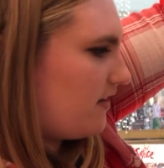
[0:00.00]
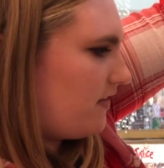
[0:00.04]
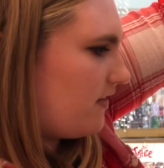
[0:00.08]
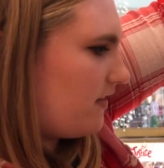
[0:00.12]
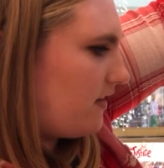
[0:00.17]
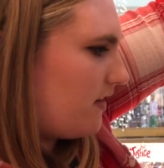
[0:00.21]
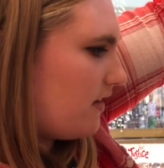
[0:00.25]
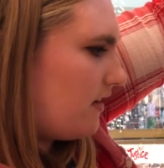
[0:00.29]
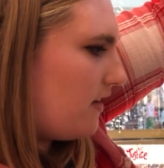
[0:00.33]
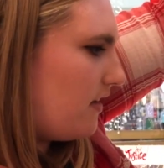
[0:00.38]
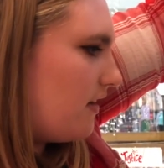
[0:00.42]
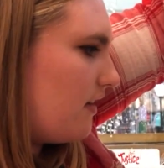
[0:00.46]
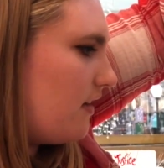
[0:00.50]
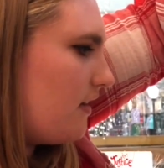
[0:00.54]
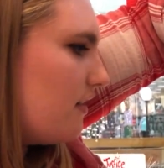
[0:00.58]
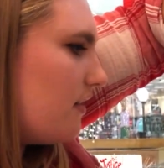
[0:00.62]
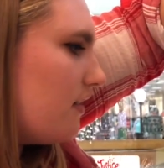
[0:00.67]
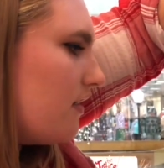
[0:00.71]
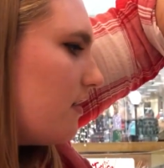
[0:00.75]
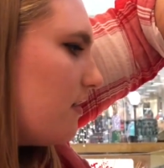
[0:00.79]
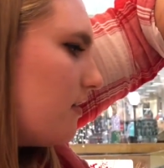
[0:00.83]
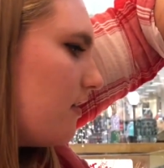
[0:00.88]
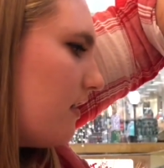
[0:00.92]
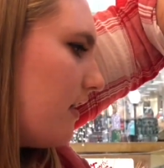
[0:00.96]
and
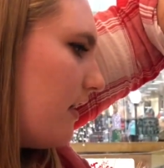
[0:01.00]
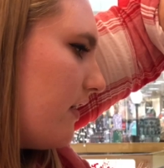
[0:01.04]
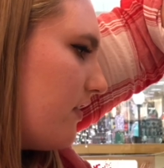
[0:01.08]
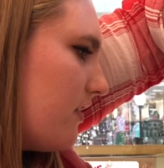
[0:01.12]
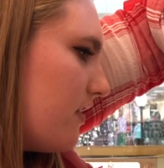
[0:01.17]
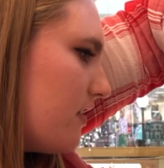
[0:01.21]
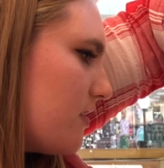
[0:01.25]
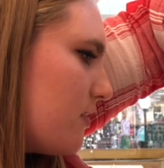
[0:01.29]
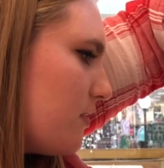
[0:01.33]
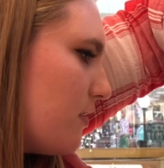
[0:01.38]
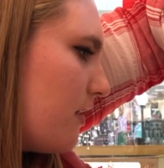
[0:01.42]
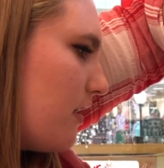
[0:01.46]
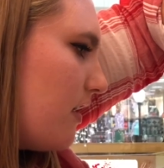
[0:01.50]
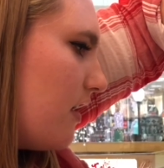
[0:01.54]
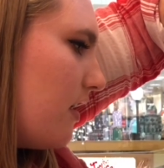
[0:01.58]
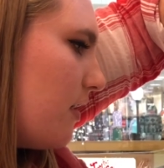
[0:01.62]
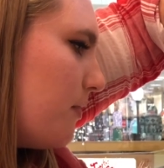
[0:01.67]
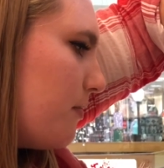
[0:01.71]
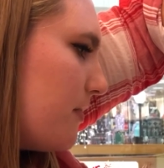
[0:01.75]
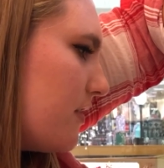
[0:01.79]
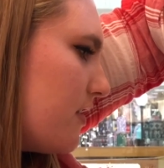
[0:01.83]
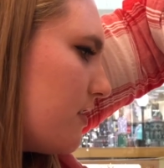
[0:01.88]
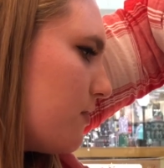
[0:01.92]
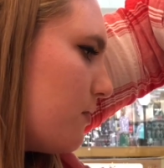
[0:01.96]
then line this one
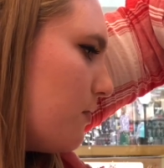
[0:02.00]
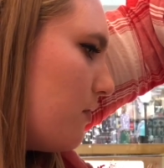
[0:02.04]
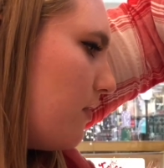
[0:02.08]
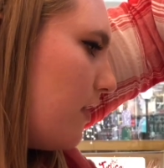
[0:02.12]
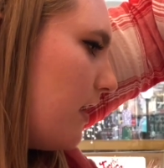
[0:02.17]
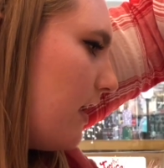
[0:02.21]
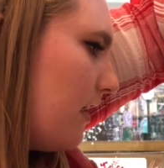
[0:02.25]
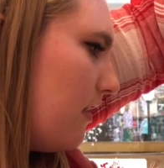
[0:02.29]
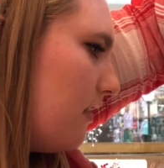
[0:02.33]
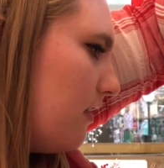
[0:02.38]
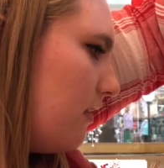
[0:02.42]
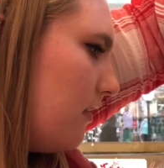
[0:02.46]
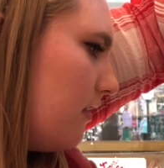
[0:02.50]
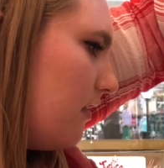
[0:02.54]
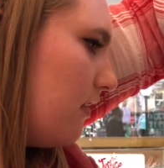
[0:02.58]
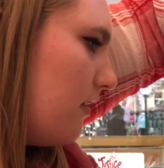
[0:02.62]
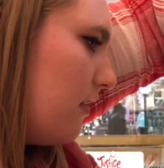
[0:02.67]
up as well.